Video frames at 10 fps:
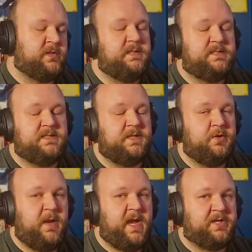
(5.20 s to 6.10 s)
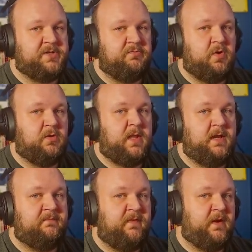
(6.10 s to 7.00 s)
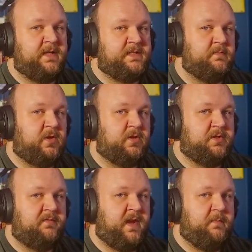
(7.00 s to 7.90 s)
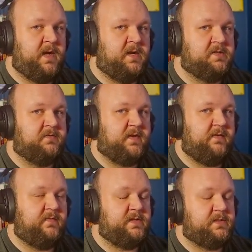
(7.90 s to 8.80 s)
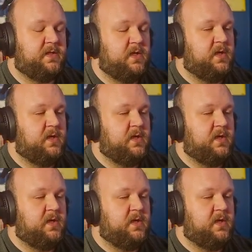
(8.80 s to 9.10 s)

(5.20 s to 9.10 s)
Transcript: This is a new action roguelike, very similar to Vampire Survivors.